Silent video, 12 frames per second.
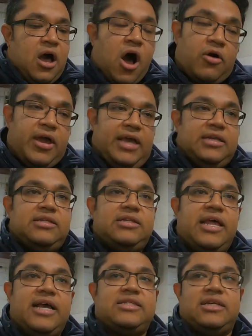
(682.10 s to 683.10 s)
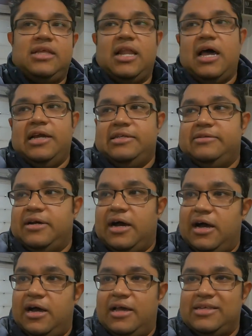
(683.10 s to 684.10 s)
Okay, next on the line
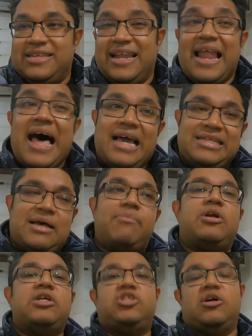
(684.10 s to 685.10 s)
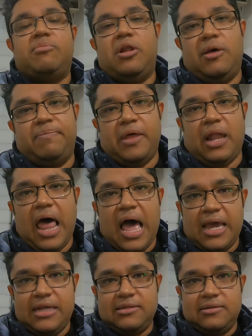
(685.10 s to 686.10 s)
is the lines. I'm going to jumble up the
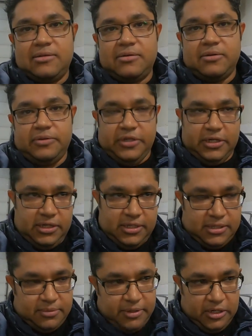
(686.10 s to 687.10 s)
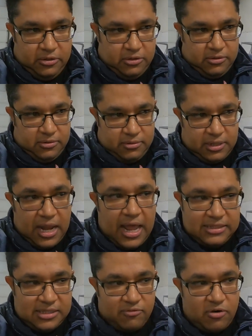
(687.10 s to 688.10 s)
line, the
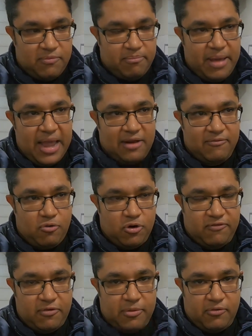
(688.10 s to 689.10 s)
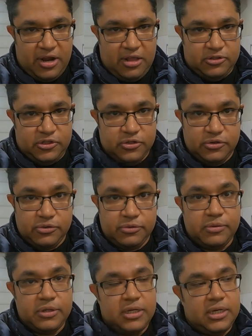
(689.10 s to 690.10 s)
lines that run back and forth from the rail
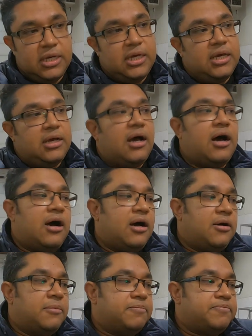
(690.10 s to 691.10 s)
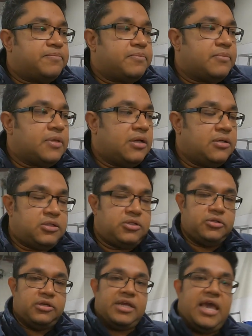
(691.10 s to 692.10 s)
to
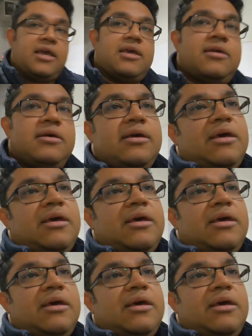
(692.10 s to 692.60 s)
the tank,